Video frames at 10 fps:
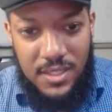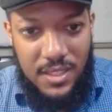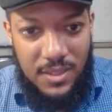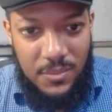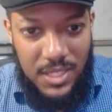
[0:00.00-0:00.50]

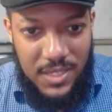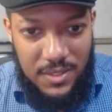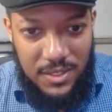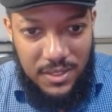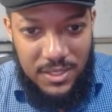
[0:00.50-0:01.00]
And we give it
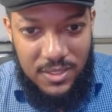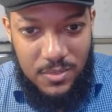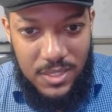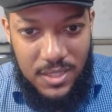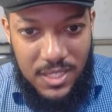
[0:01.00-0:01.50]
a little
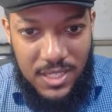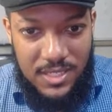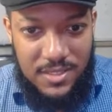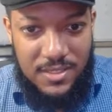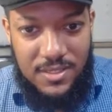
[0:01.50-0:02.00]
bit of
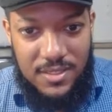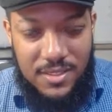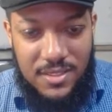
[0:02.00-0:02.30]
thickness.